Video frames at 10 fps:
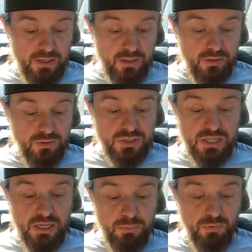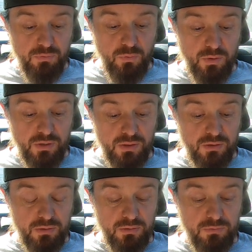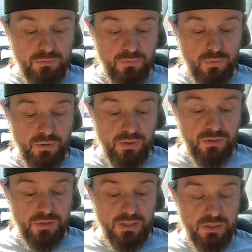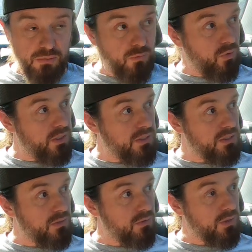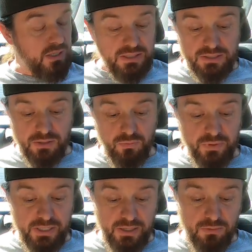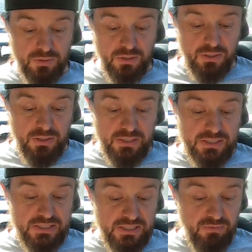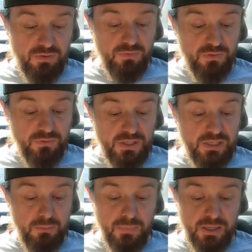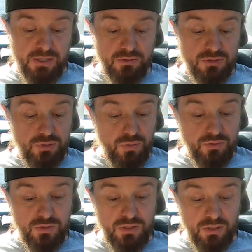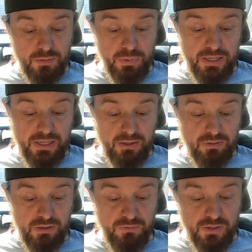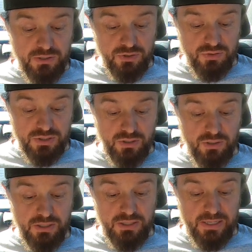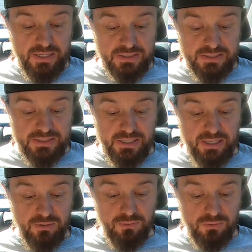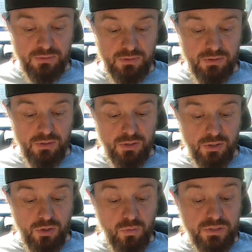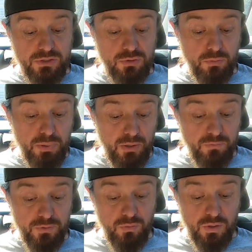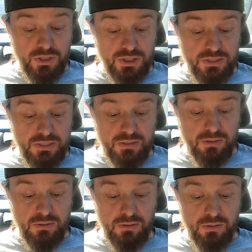Thursday, April 4th, 4:30 in the morning. So, God, that's like a week out. $7.15 a mile, $200 payout. They've got you starting at Seattle, going to Bellevue, Washington,